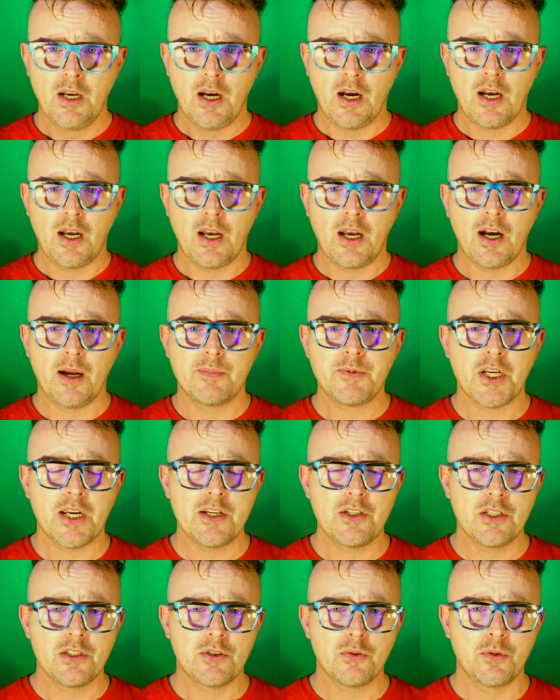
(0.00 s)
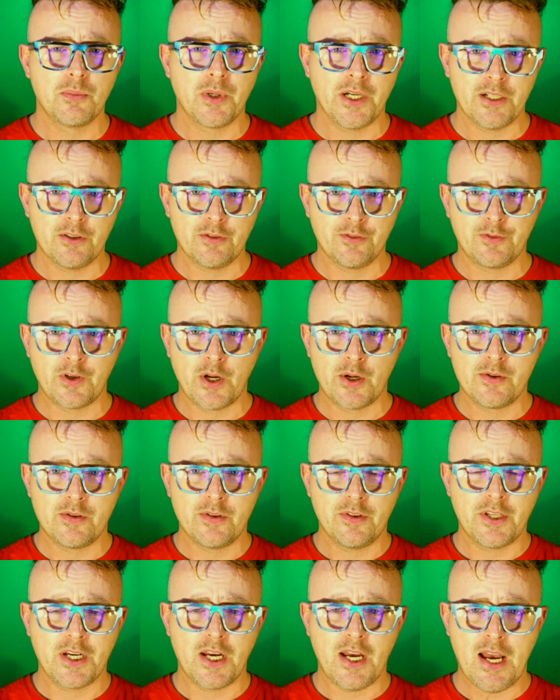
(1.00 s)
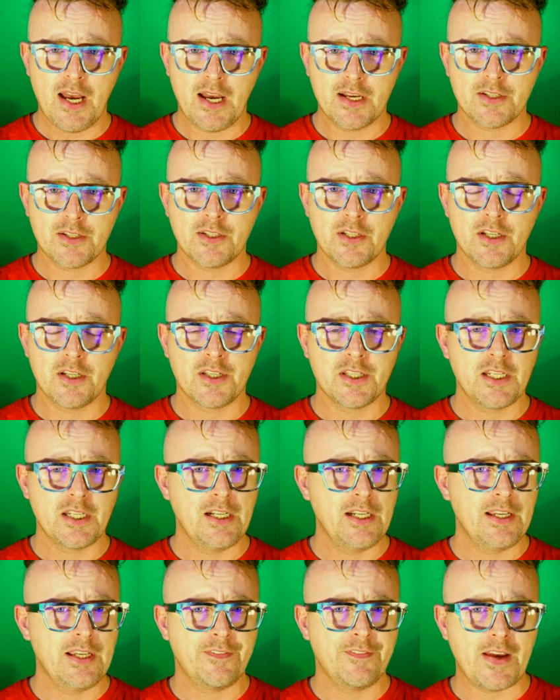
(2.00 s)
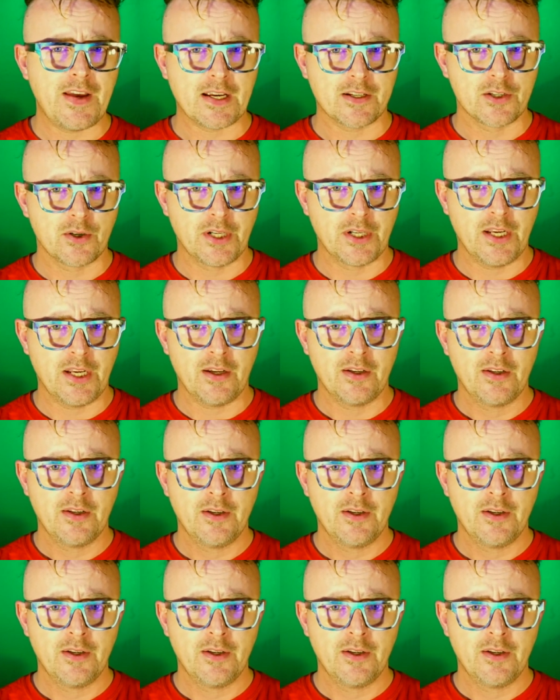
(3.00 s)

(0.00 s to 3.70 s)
I'm changing to a microphone that has a silly effect on it.